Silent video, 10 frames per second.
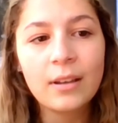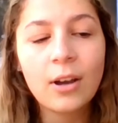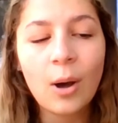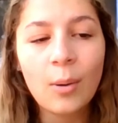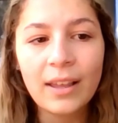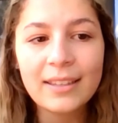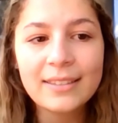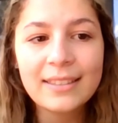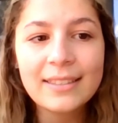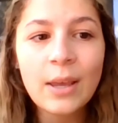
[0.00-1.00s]

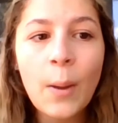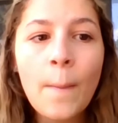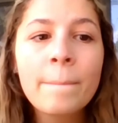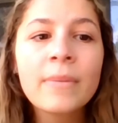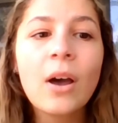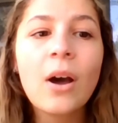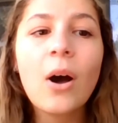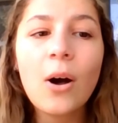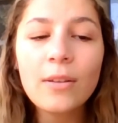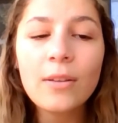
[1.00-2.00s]
complexes.
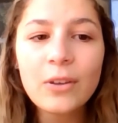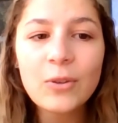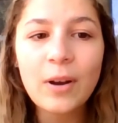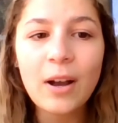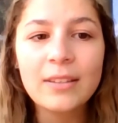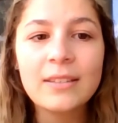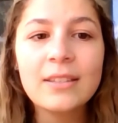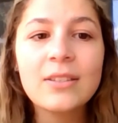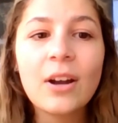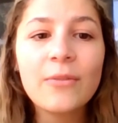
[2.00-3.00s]
All of those
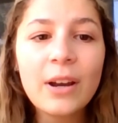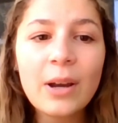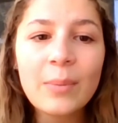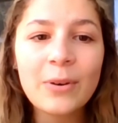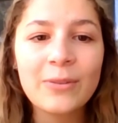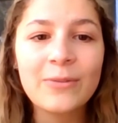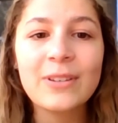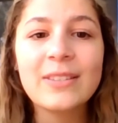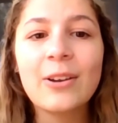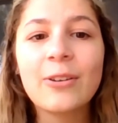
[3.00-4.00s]
processes are very important for
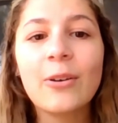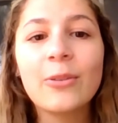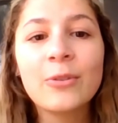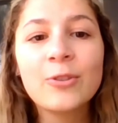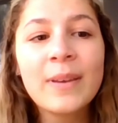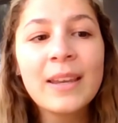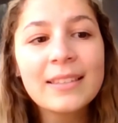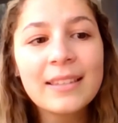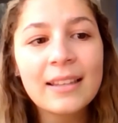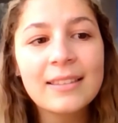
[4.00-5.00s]
cell growth, which
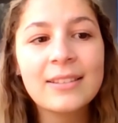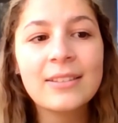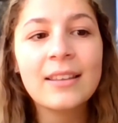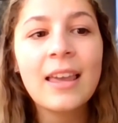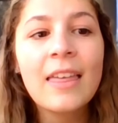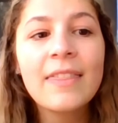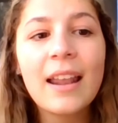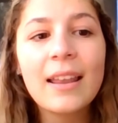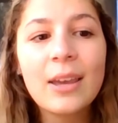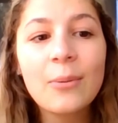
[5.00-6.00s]
makes sense
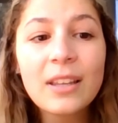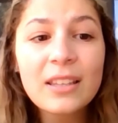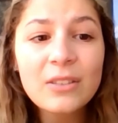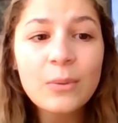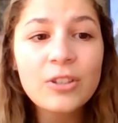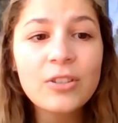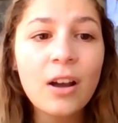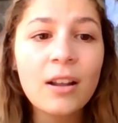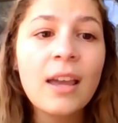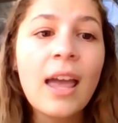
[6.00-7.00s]
that it would get switched
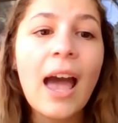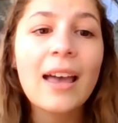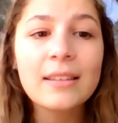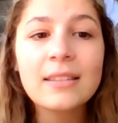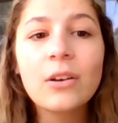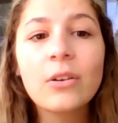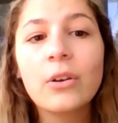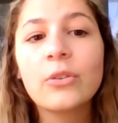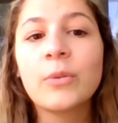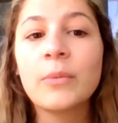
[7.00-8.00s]
on as a cell
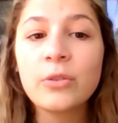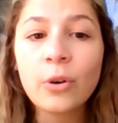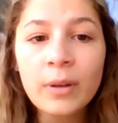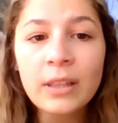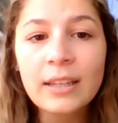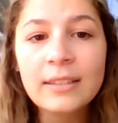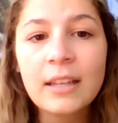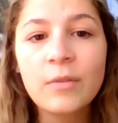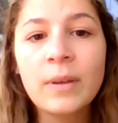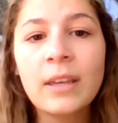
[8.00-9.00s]
goes from a dormant-like
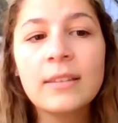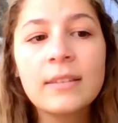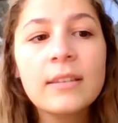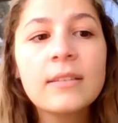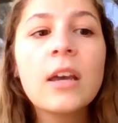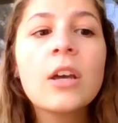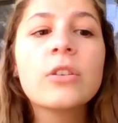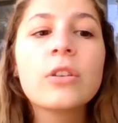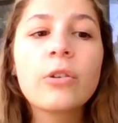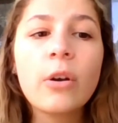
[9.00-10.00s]
state of being a cyst
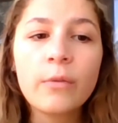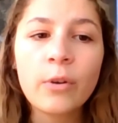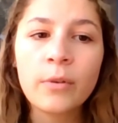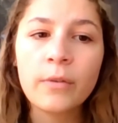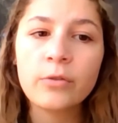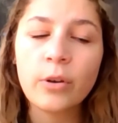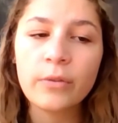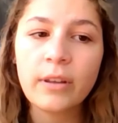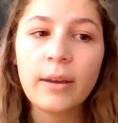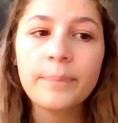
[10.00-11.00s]
to the growing form of a
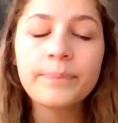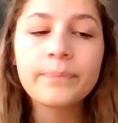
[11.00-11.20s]
trophocyte.